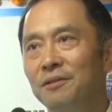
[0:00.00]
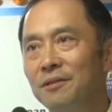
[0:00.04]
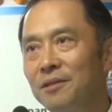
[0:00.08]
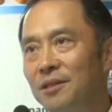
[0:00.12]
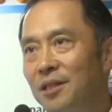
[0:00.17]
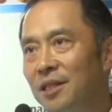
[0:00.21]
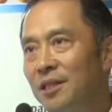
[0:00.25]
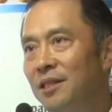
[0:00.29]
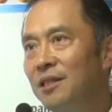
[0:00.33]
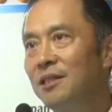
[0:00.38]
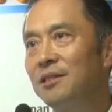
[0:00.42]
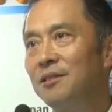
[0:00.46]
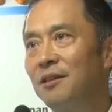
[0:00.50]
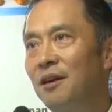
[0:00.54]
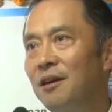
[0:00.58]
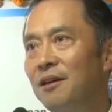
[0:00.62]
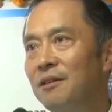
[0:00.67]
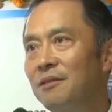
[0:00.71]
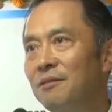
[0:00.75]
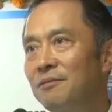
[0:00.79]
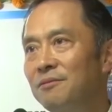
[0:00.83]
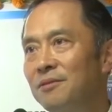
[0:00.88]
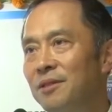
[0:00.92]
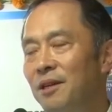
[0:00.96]
these
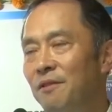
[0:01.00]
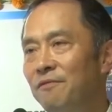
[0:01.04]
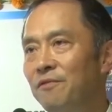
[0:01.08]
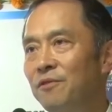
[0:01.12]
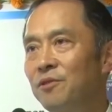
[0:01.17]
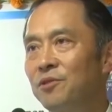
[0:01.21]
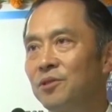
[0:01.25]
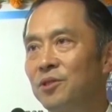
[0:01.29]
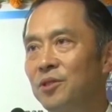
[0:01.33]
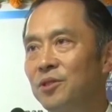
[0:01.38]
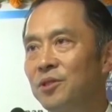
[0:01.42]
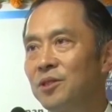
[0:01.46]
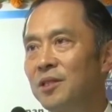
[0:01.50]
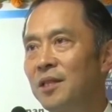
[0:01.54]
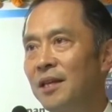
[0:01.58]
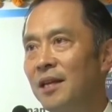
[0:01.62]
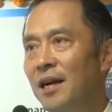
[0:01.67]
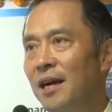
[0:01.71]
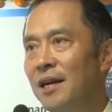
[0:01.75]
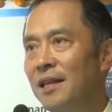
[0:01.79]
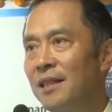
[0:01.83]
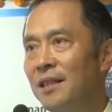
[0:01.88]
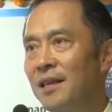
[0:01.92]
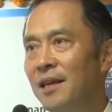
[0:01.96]
are differences that
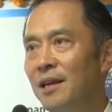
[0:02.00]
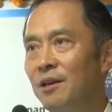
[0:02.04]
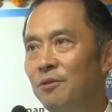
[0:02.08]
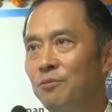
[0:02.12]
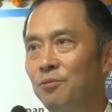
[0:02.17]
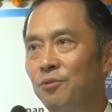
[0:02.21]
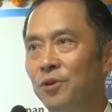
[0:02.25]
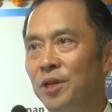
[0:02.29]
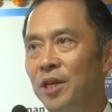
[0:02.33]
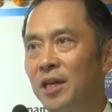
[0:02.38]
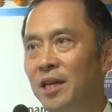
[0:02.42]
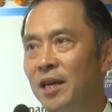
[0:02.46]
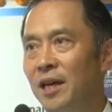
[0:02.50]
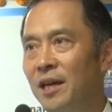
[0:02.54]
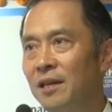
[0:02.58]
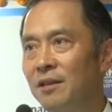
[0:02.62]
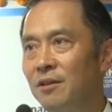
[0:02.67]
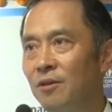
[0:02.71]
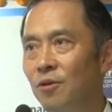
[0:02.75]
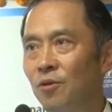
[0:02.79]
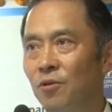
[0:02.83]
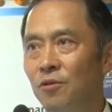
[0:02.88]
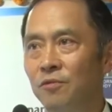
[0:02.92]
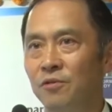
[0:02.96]
I think we
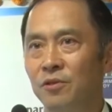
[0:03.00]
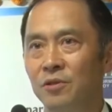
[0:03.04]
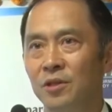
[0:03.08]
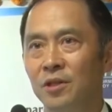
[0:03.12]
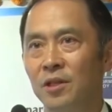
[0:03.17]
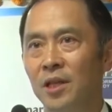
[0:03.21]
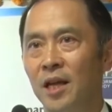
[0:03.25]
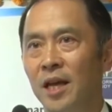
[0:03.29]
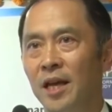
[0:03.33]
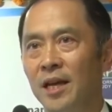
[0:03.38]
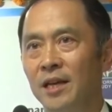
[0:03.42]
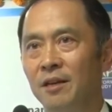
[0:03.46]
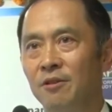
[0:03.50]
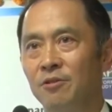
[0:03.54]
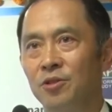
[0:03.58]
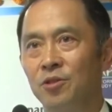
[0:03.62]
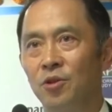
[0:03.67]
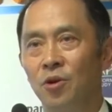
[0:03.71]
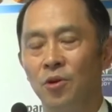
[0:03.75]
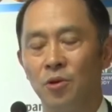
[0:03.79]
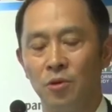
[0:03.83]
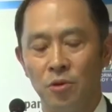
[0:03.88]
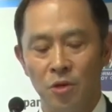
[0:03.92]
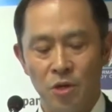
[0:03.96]
can overtake.
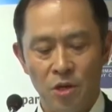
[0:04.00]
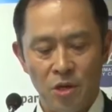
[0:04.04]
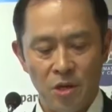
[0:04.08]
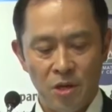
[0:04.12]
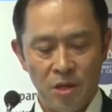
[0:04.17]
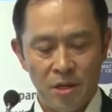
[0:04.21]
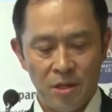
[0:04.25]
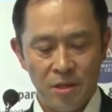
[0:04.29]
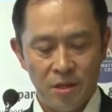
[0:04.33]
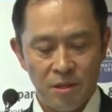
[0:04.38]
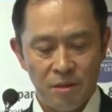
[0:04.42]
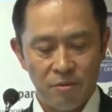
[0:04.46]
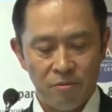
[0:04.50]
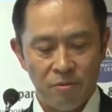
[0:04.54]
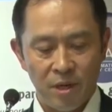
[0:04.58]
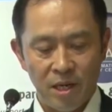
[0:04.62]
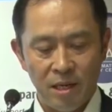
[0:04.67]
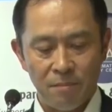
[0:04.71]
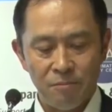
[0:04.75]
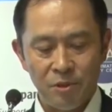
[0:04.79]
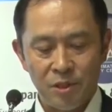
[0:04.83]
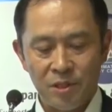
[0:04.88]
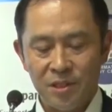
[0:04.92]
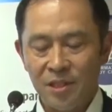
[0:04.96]
So what
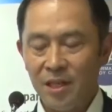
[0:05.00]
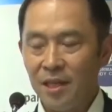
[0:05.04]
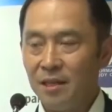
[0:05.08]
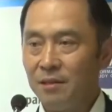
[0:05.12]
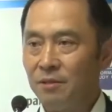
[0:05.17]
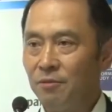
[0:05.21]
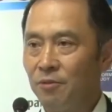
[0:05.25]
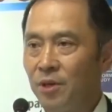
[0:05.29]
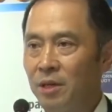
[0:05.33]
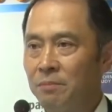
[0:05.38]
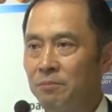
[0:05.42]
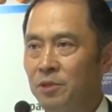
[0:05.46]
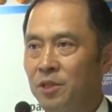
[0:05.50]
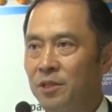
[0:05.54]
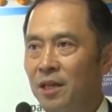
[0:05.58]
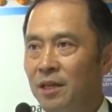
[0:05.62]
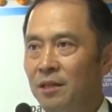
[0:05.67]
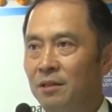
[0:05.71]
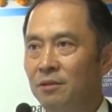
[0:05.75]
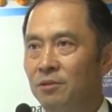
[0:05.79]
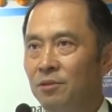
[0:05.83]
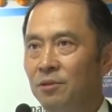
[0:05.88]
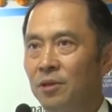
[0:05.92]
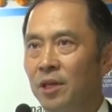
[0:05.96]
I'm saying, what I'm
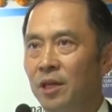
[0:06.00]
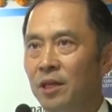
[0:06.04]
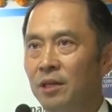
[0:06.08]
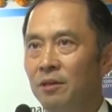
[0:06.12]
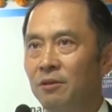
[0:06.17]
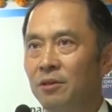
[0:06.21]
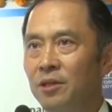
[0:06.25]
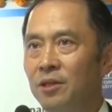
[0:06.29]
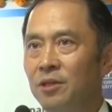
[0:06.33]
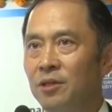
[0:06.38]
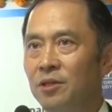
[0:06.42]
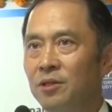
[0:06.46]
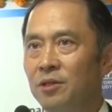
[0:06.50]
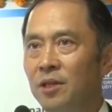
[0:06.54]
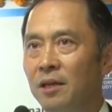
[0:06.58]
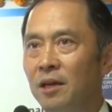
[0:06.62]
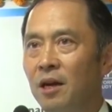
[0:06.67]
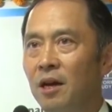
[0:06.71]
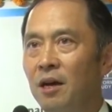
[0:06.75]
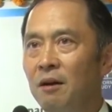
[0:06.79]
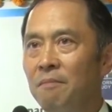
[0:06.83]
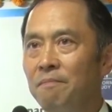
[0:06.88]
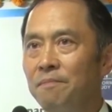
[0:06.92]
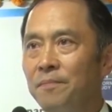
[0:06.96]
saying to here is that
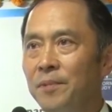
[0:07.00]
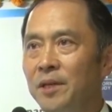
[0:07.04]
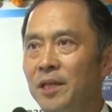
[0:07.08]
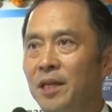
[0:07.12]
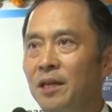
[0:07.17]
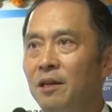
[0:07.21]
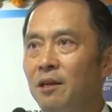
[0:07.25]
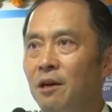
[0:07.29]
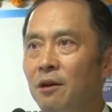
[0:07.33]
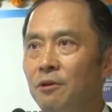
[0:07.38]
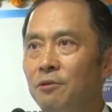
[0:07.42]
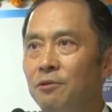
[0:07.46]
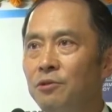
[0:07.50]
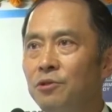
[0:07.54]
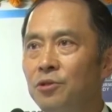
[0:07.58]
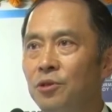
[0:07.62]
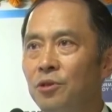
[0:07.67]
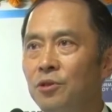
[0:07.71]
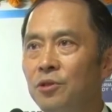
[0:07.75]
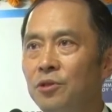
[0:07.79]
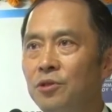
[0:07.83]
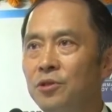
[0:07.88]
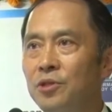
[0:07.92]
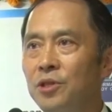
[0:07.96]
company
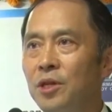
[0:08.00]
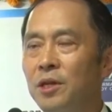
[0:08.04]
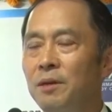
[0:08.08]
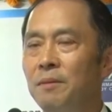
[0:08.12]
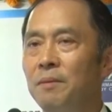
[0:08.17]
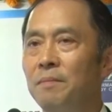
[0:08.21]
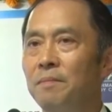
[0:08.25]
cultures,